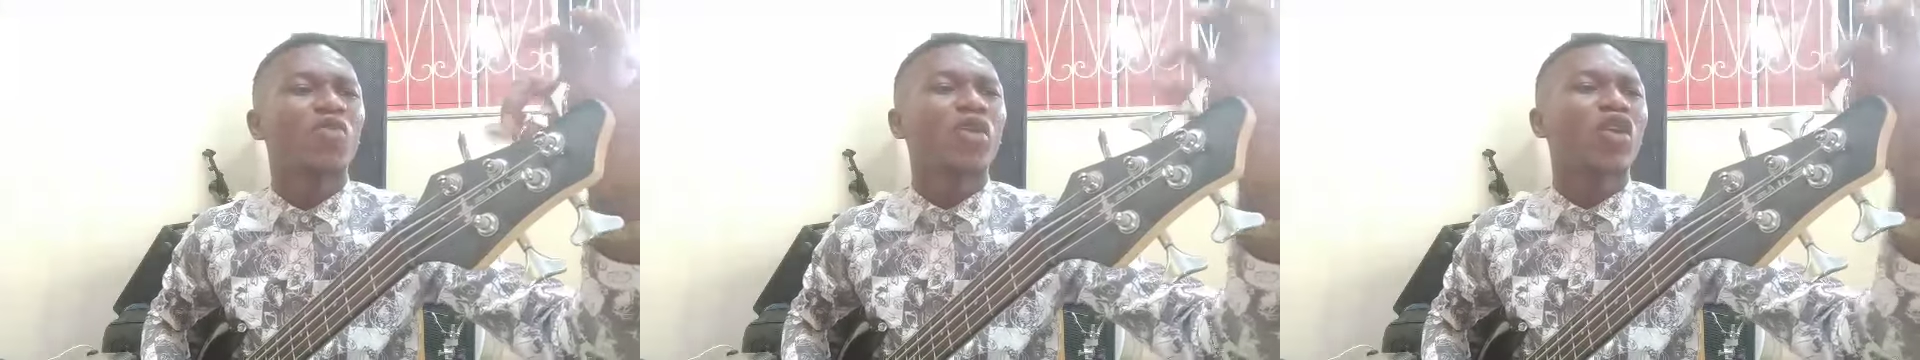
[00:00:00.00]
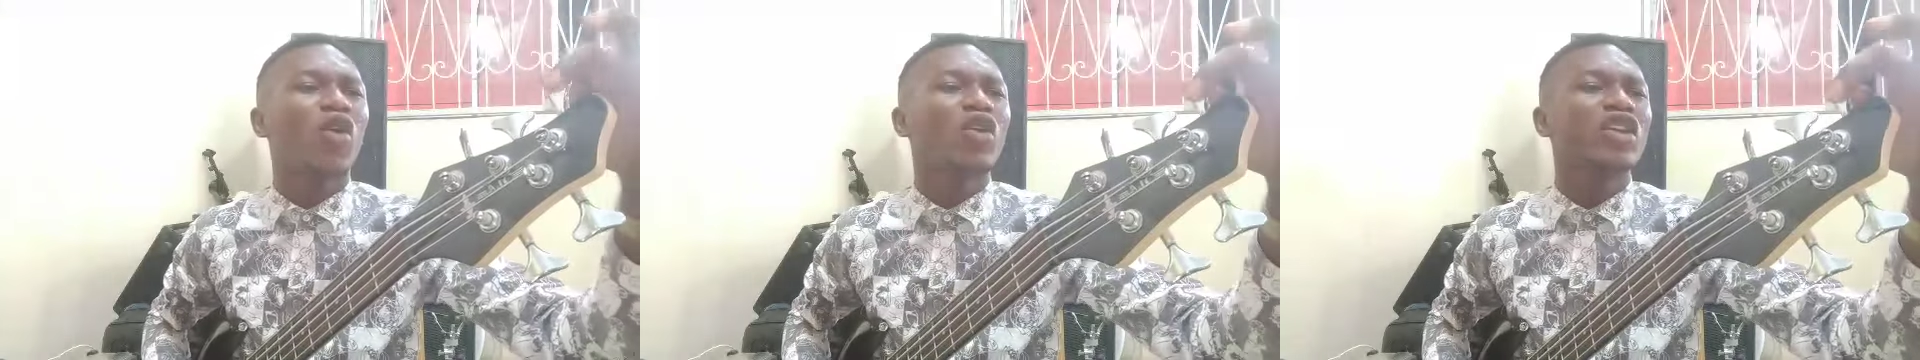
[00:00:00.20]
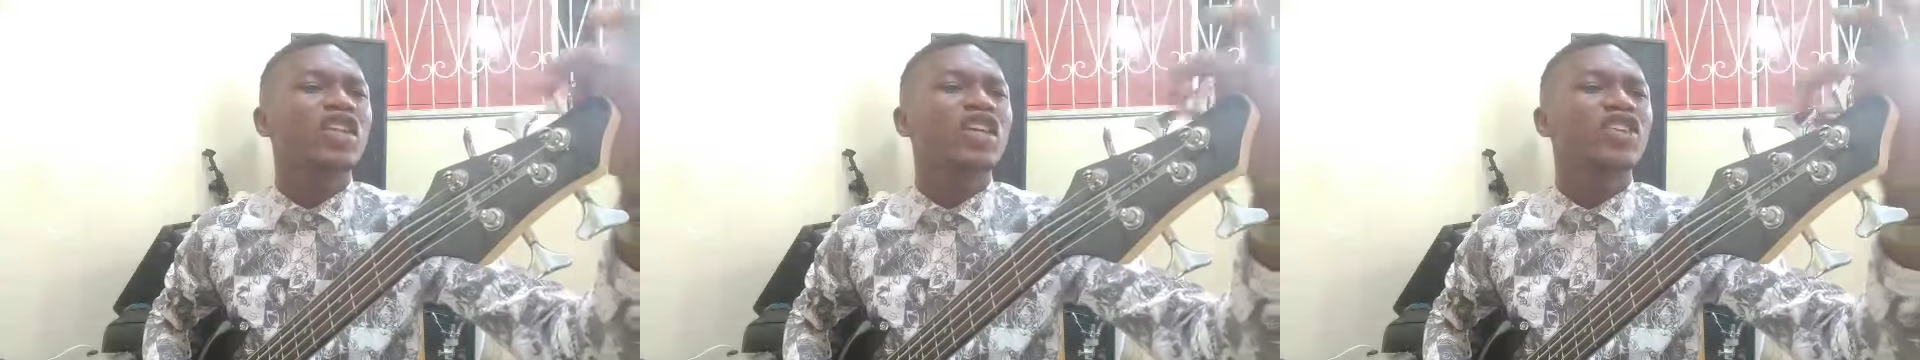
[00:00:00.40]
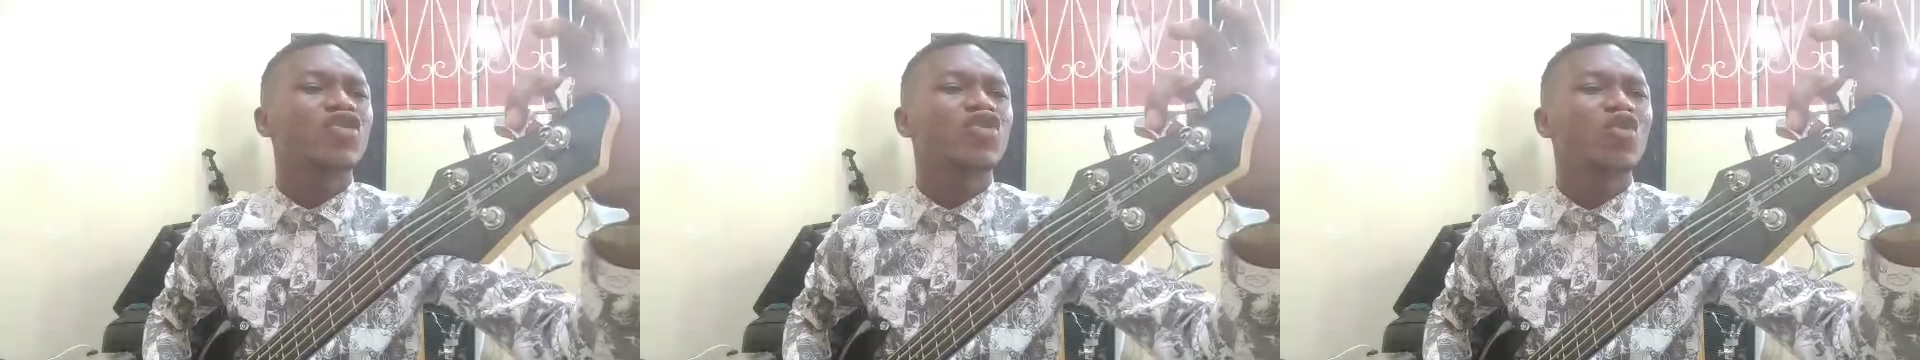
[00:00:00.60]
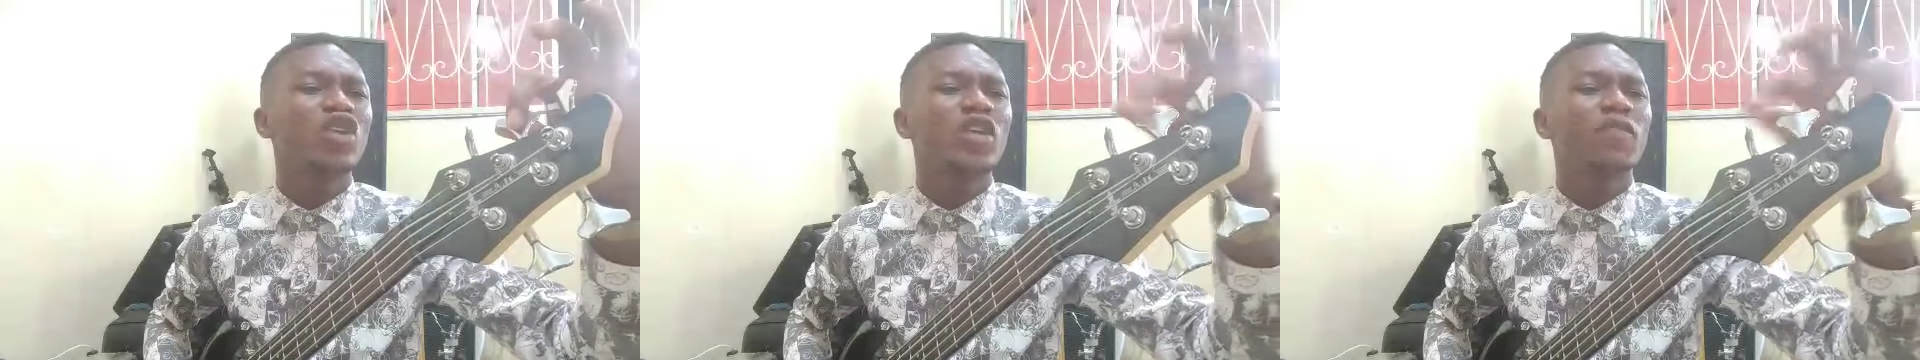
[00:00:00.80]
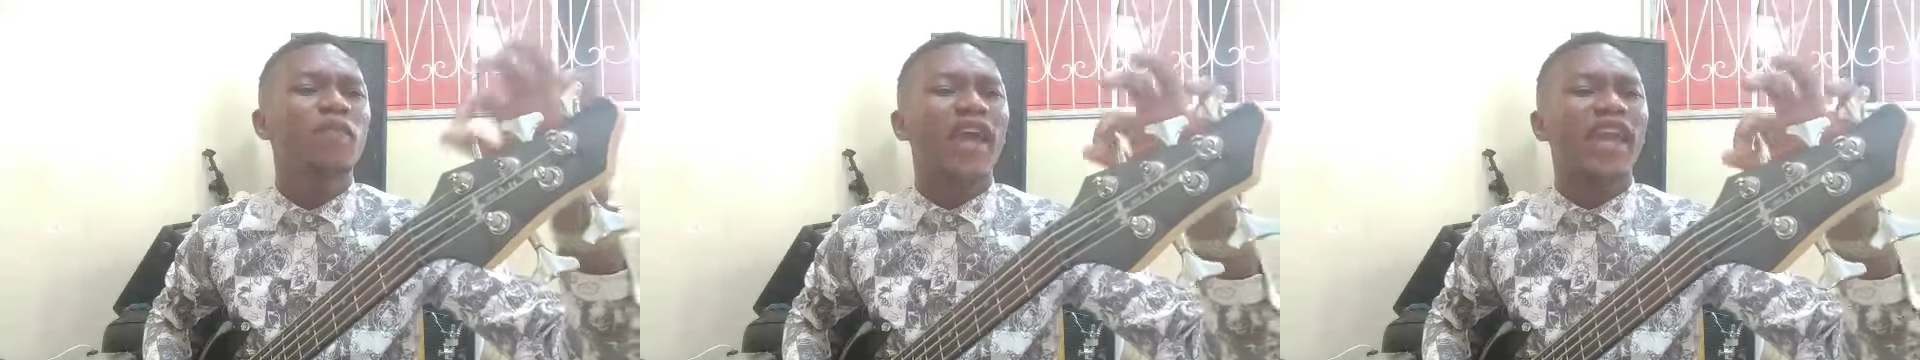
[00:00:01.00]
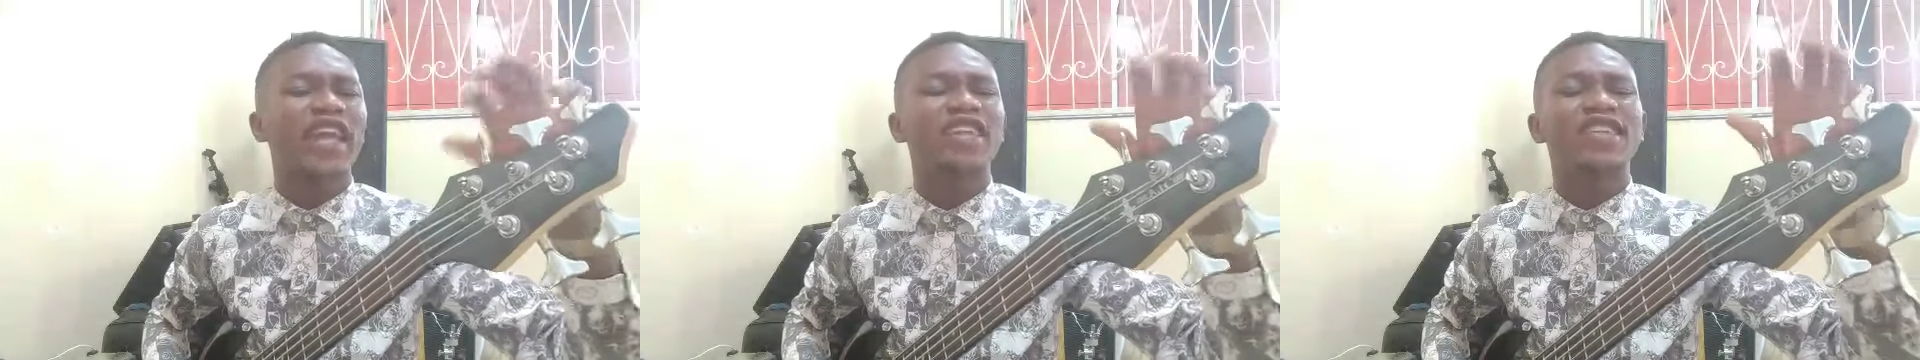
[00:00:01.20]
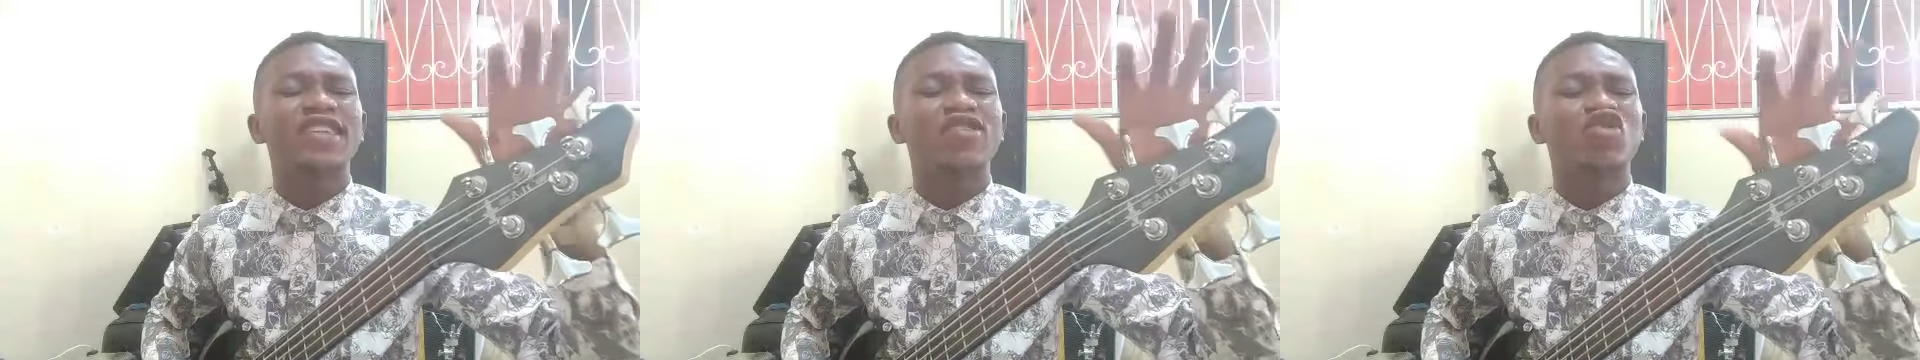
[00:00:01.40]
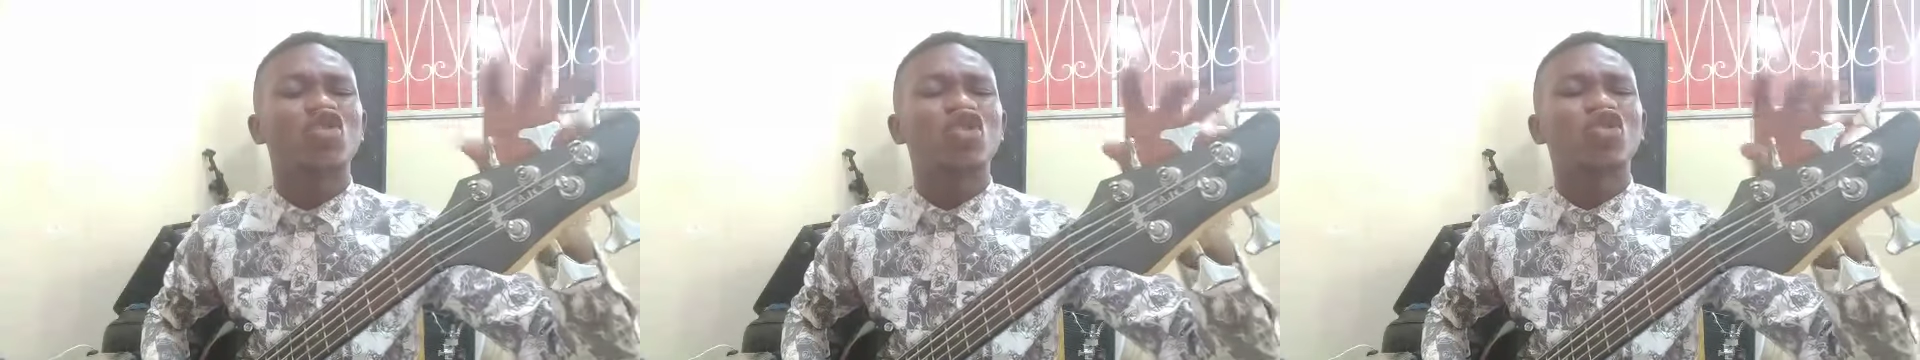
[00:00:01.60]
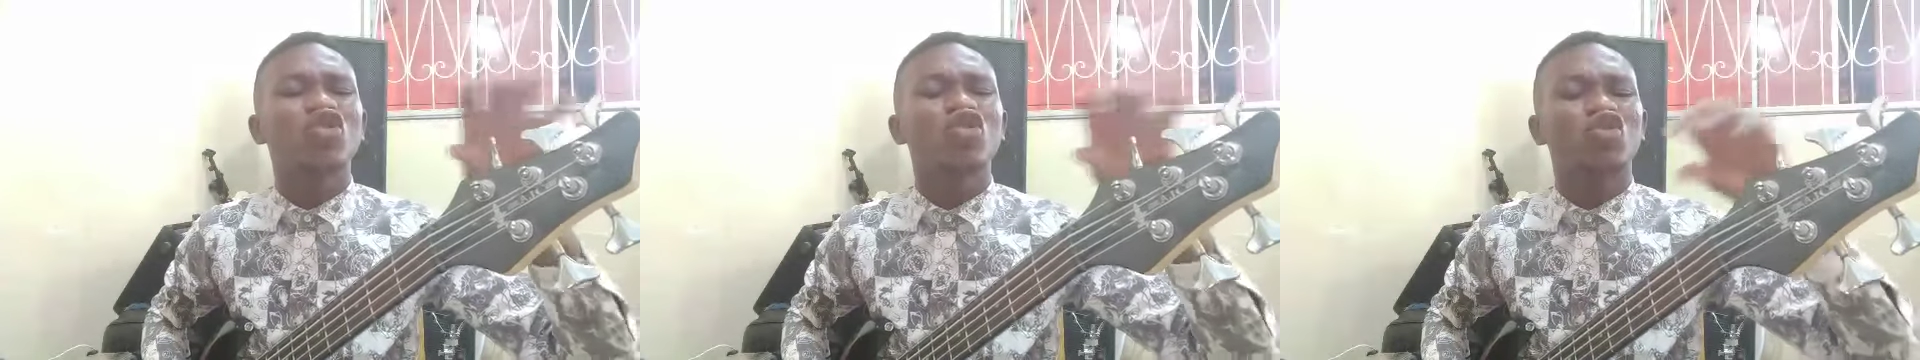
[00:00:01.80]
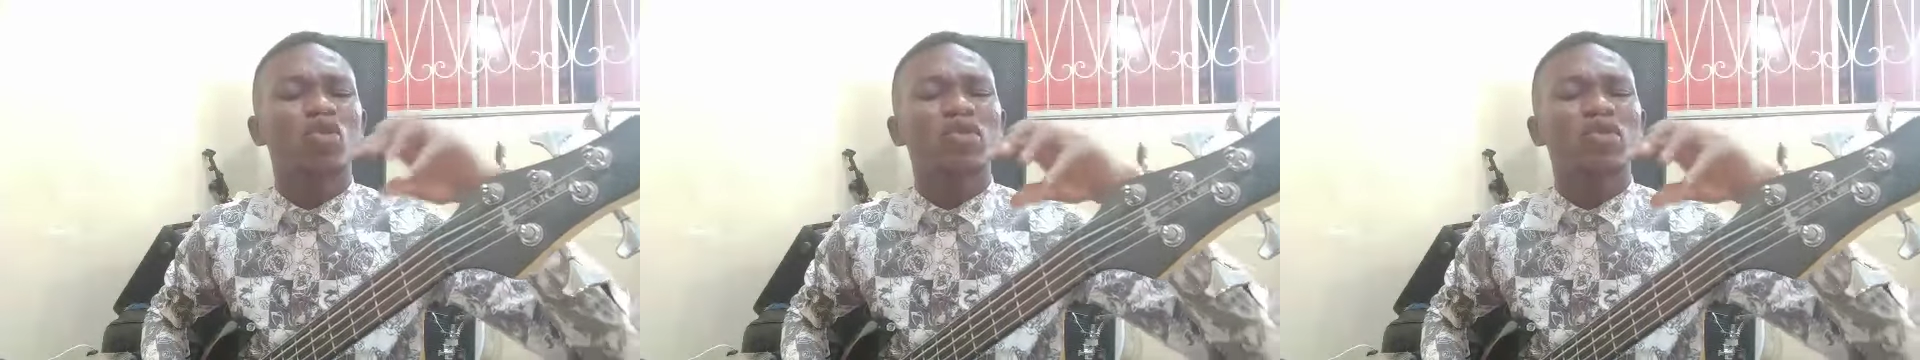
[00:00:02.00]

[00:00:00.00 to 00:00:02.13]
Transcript: We call it the tuning peg. It is used